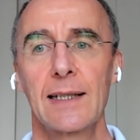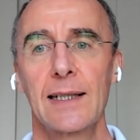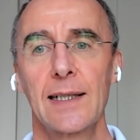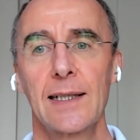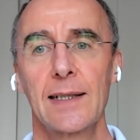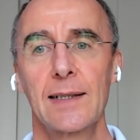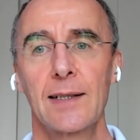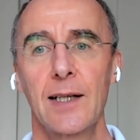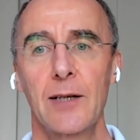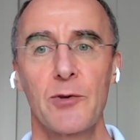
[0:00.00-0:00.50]
uh,
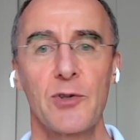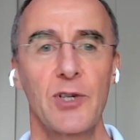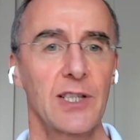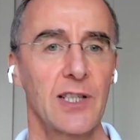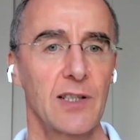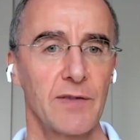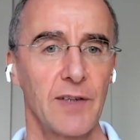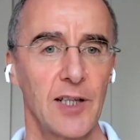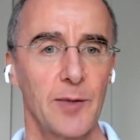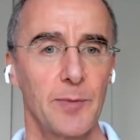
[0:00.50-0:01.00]
coaching
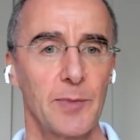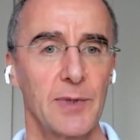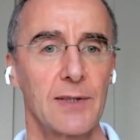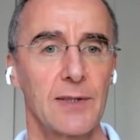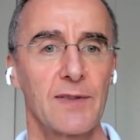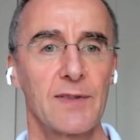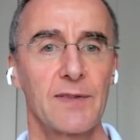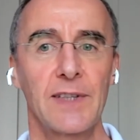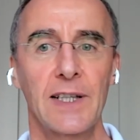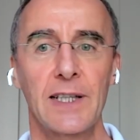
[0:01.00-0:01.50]
and
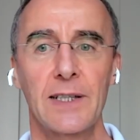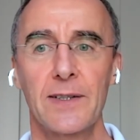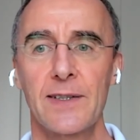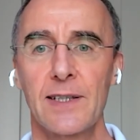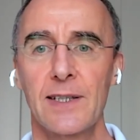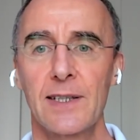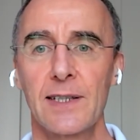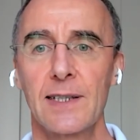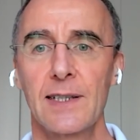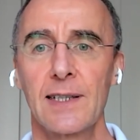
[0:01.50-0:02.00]
development,
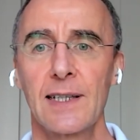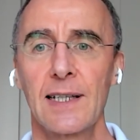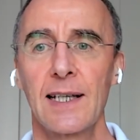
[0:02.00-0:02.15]
faculty.